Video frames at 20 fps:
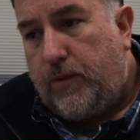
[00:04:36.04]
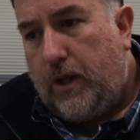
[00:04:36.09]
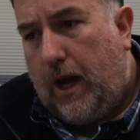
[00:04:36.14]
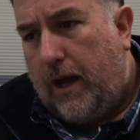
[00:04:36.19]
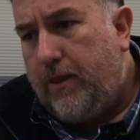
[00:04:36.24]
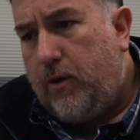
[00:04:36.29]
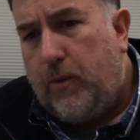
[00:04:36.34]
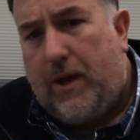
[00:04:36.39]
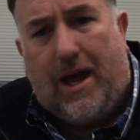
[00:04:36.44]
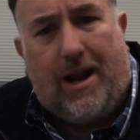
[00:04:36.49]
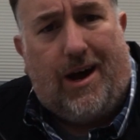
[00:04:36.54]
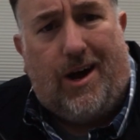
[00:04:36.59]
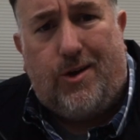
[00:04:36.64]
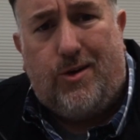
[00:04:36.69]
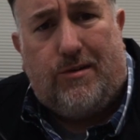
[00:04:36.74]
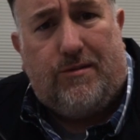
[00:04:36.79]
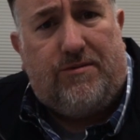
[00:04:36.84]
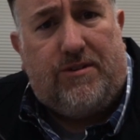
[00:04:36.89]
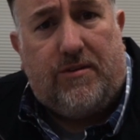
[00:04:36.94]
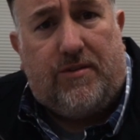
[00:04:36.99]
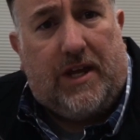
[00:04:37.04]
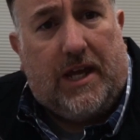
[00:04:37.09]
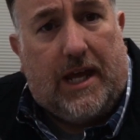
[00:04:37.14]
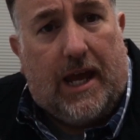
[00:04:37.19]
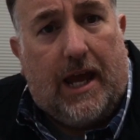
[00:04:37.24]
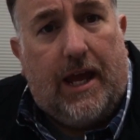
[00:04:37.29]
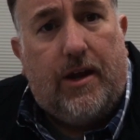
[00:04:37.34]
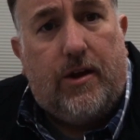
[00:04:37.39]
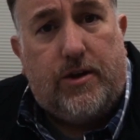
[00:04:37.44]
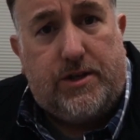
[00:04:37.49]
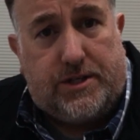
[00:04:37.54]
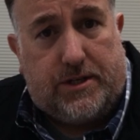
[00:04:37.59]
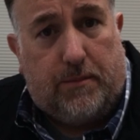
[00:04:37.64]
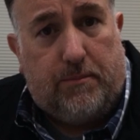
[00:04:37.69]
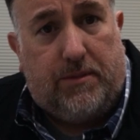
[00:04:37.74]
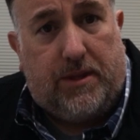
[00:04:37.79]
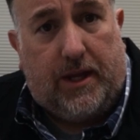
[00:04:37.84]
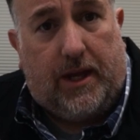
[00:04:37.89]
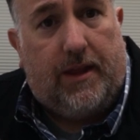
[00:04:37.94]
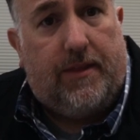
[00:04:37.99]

I think we had 158 or something,